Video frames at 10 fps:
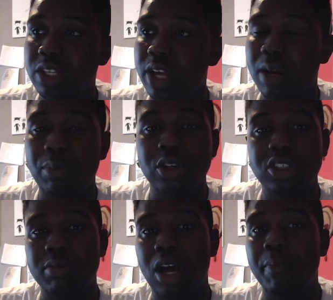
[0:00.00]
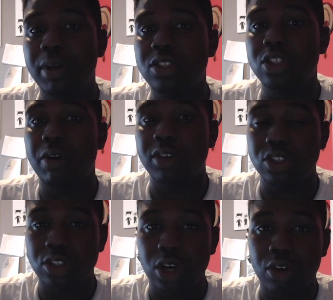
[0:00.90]
so I can put into a business I want to
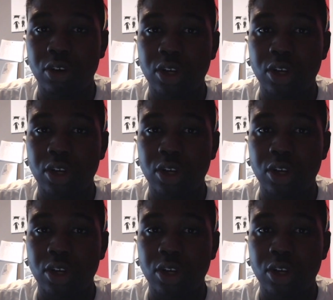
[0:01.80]
start,